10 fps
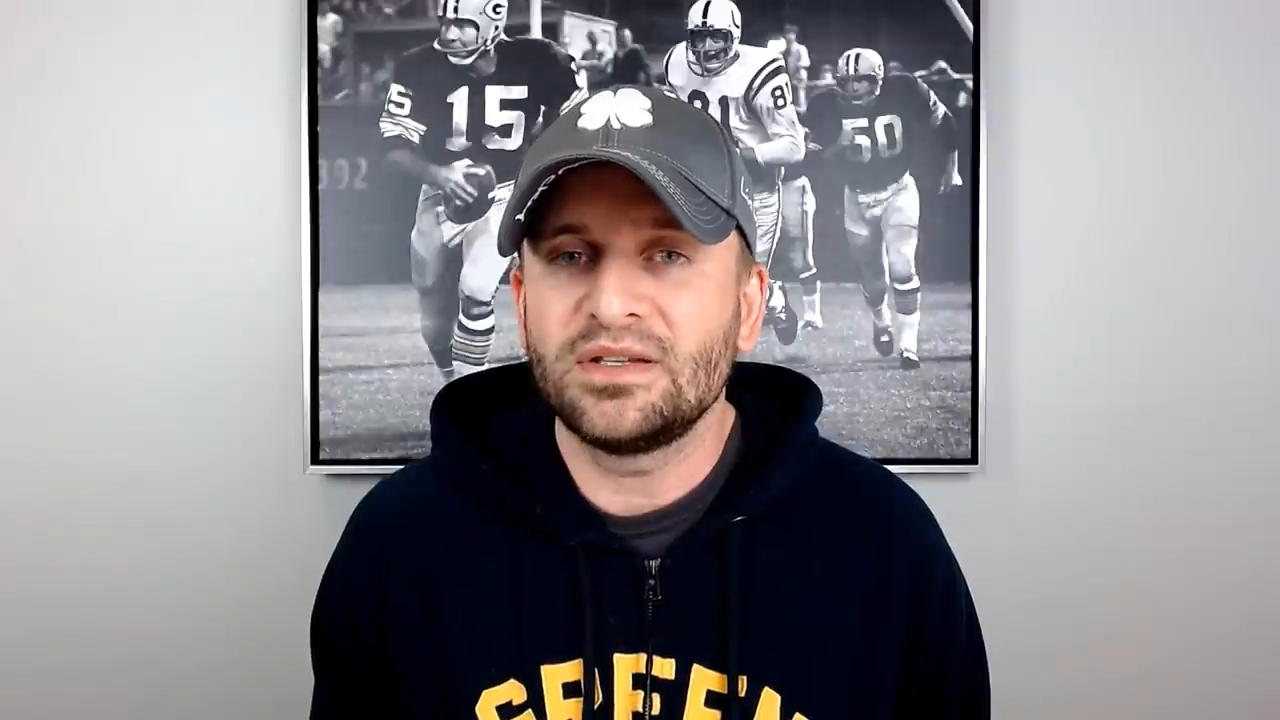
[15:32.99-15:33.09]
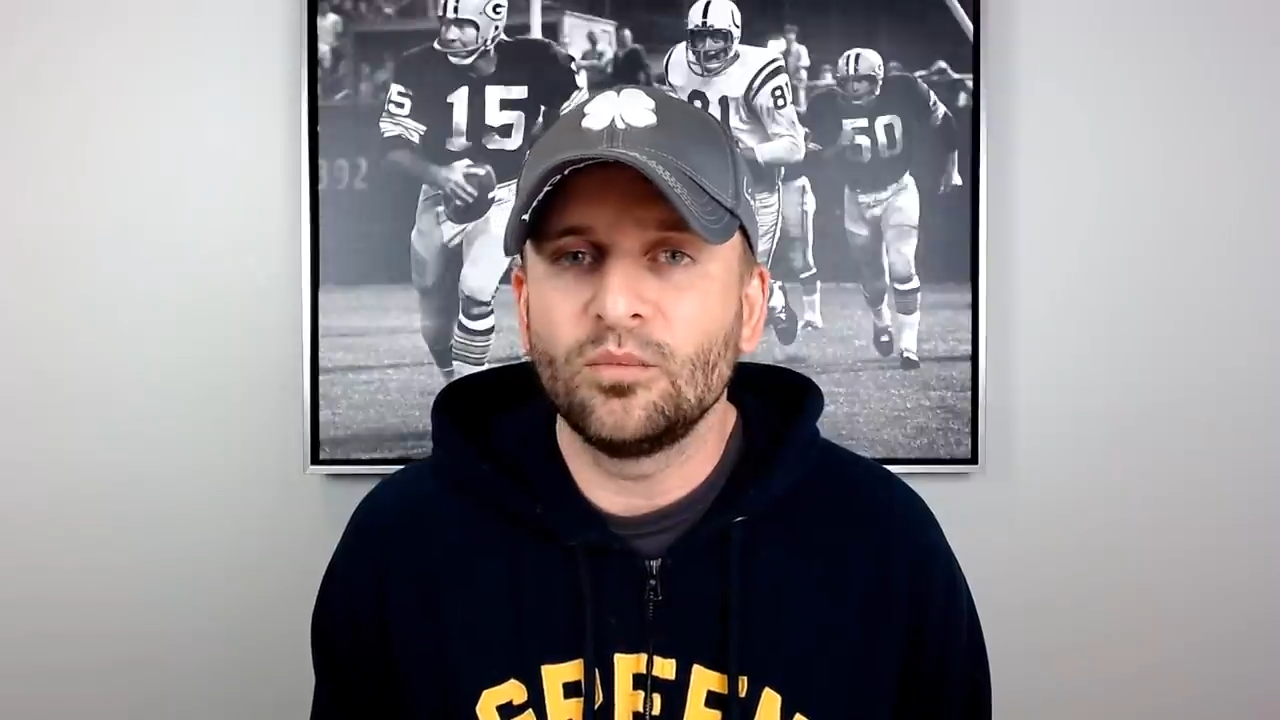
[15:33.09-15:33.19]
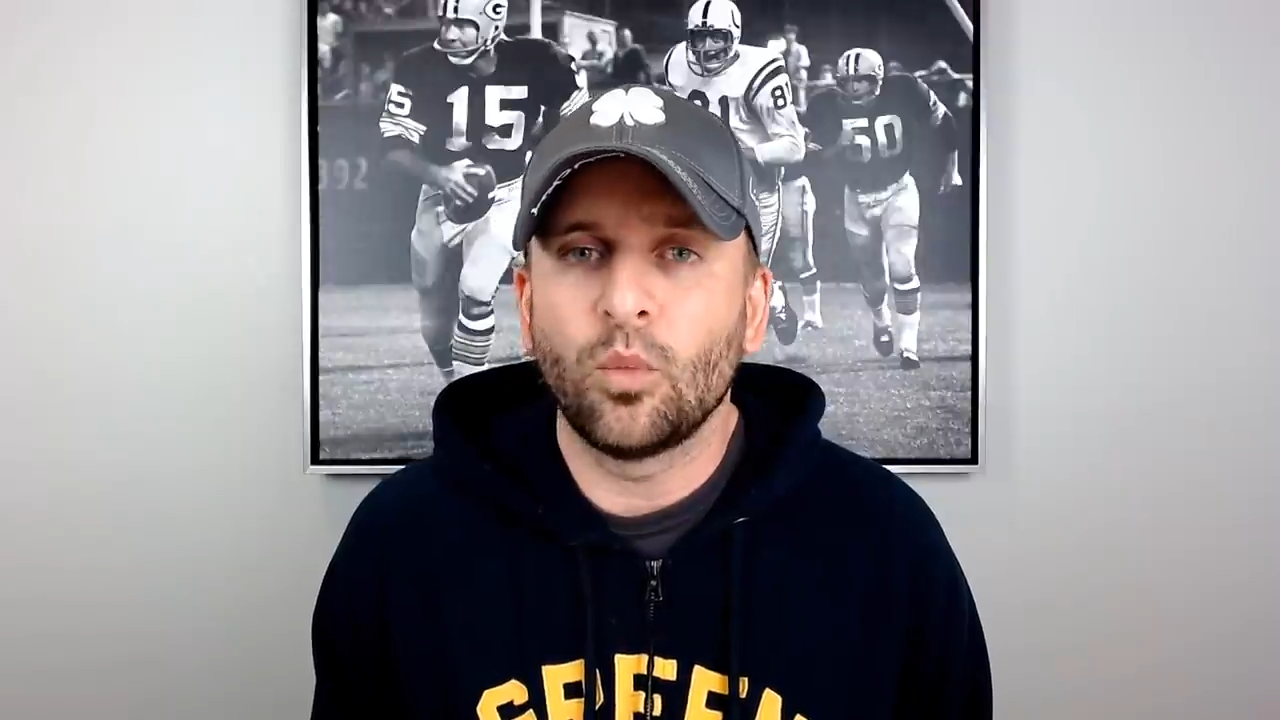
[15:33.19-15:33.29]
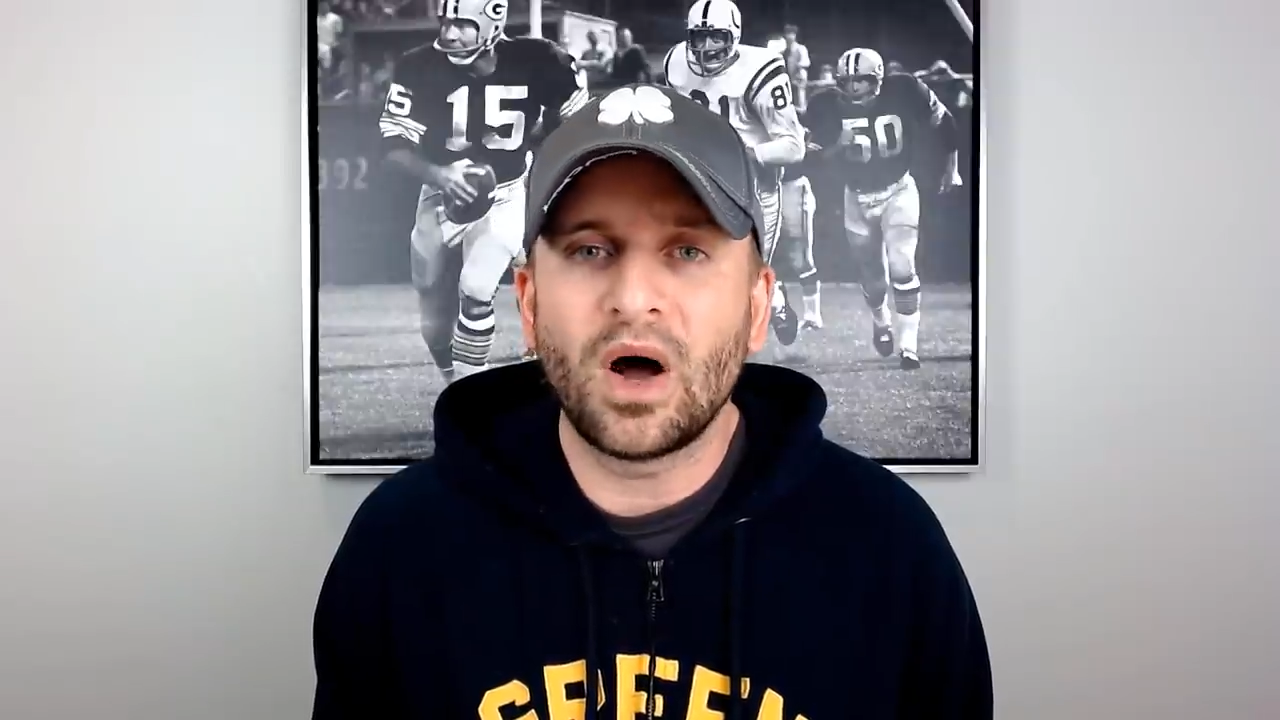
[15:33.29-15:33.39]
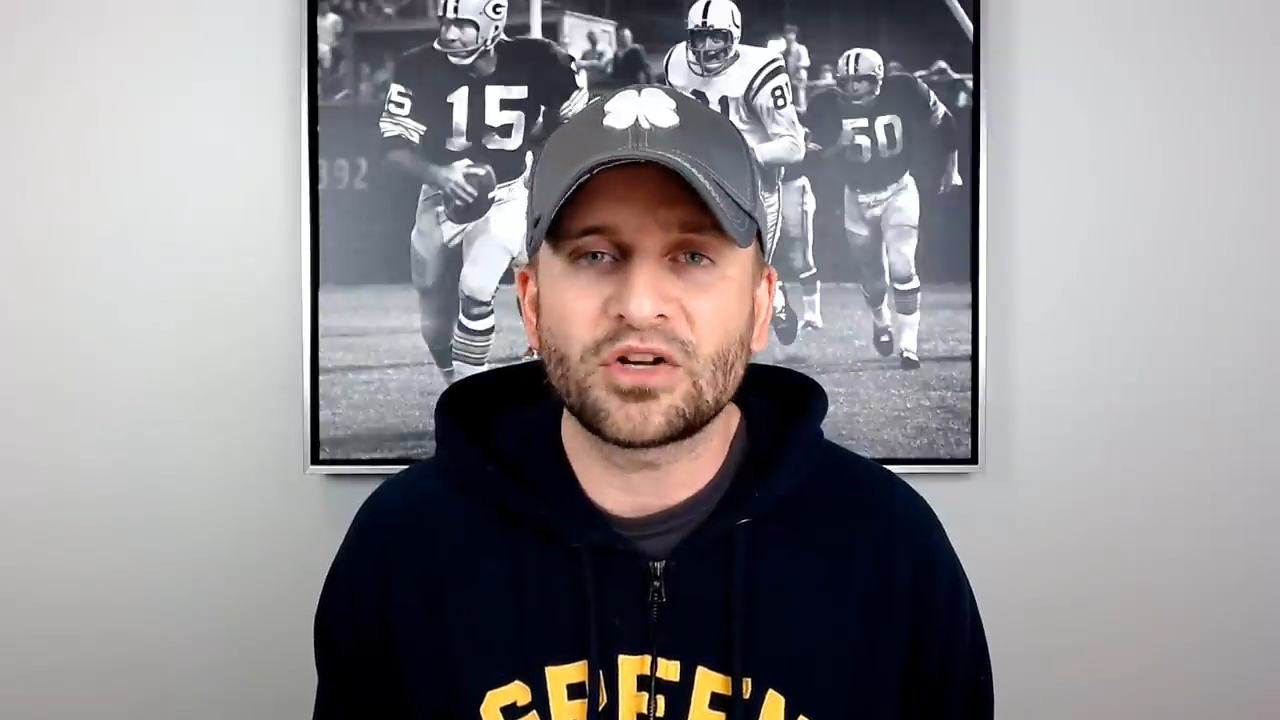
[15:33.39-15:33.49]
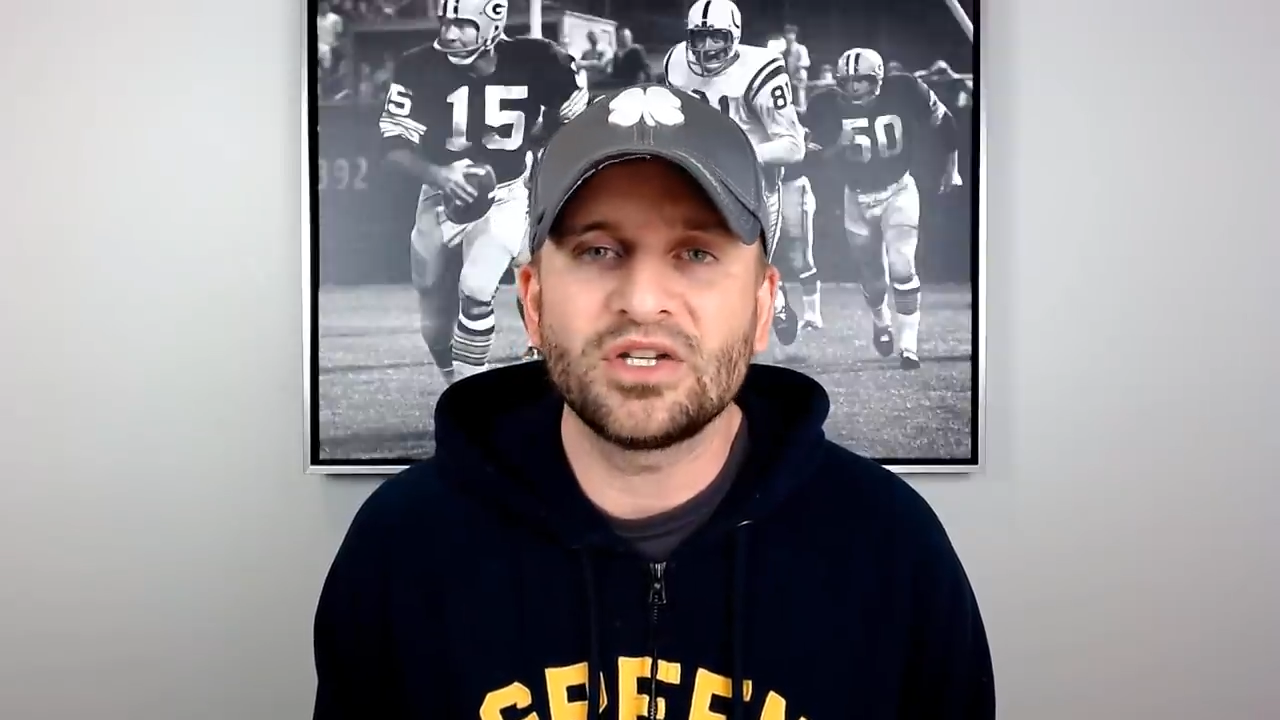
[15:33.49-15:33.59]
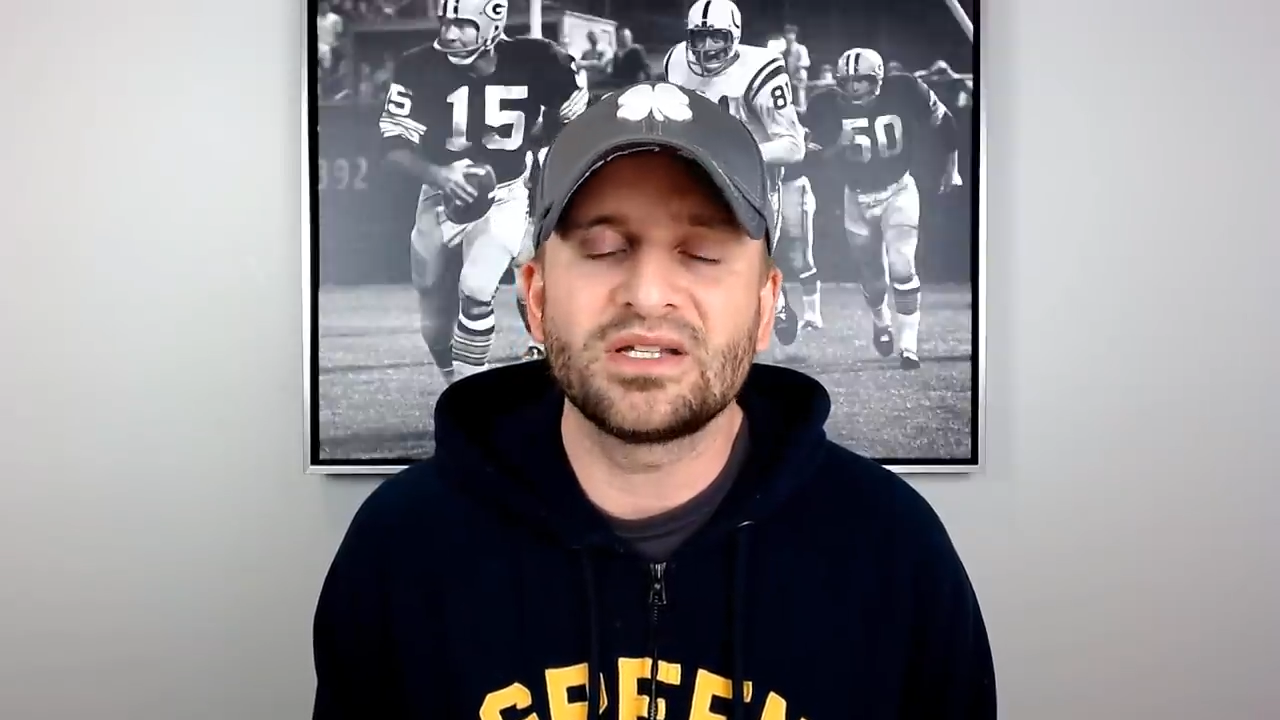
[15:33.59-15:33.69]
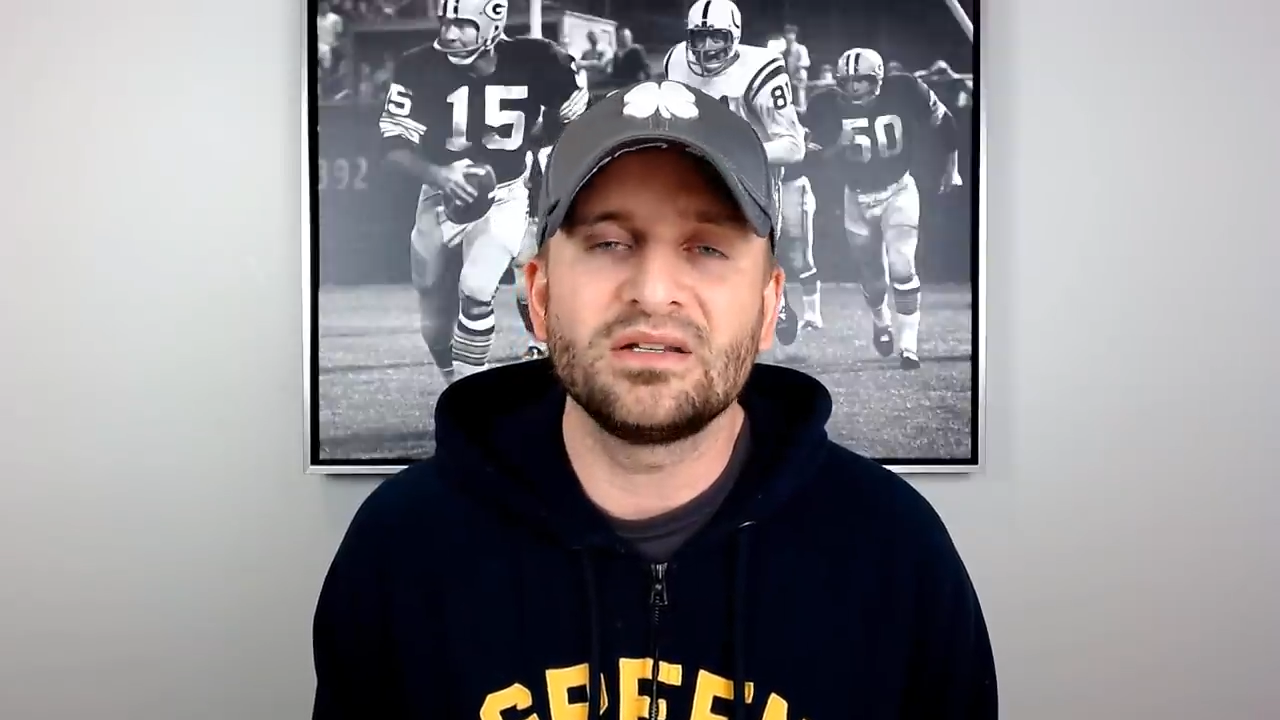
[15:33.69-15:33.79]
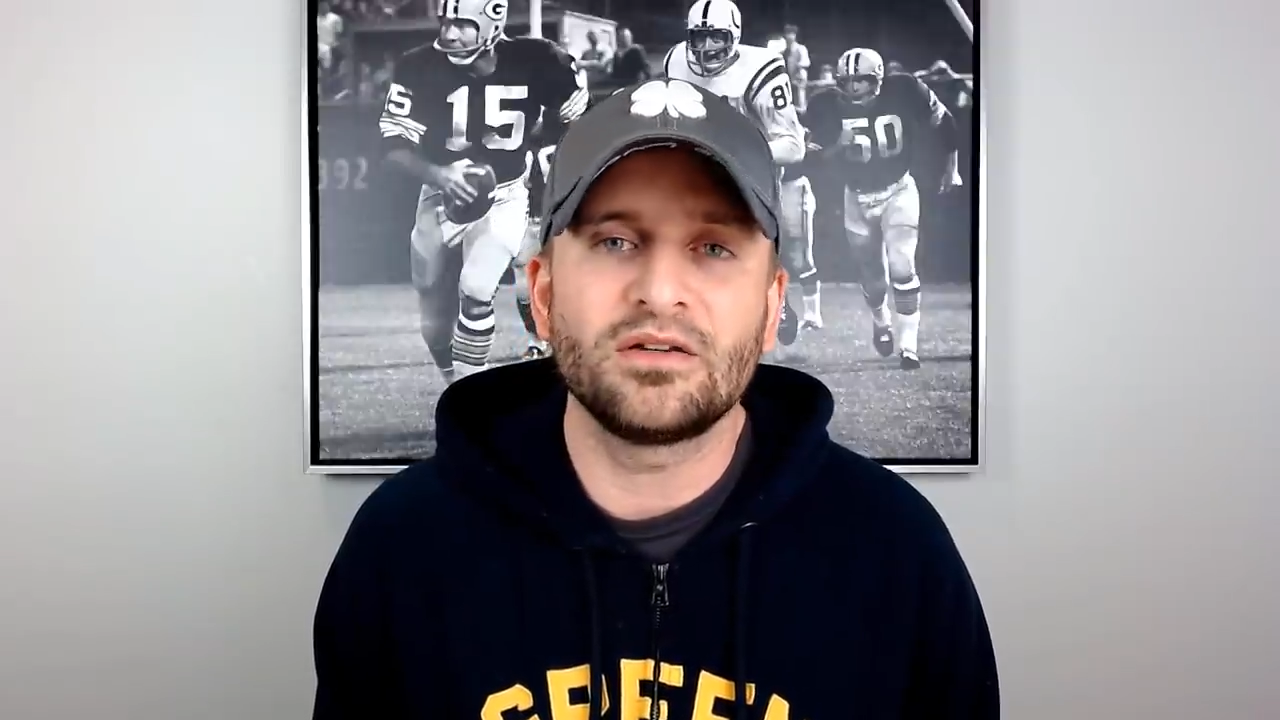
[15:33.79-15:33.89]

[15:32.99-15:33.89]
Washington